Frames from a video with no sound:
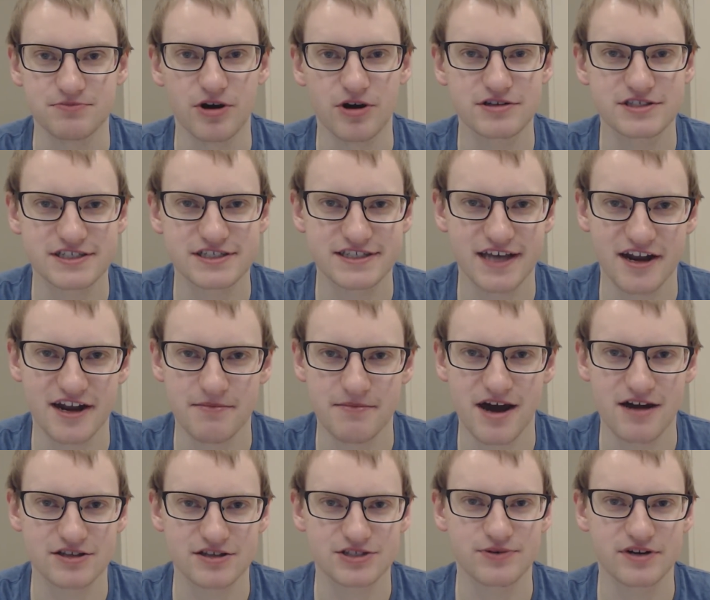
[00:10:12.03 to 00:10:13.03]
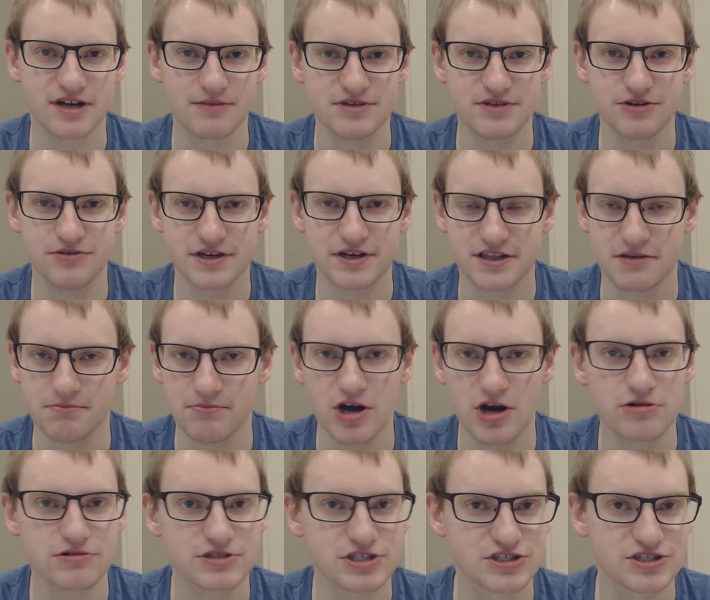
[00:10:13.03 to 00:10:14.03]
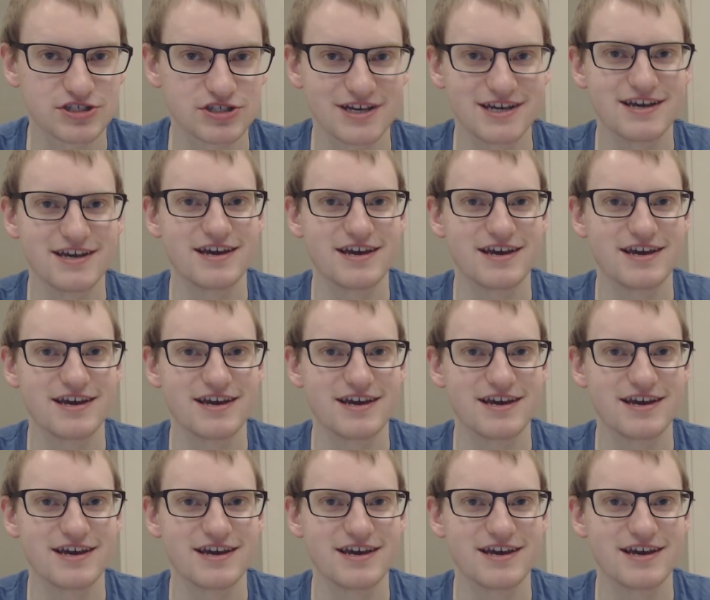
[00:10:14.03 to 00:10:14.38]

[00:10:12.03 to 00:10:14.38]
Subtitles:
most excited about. It's the one I'm doing the most.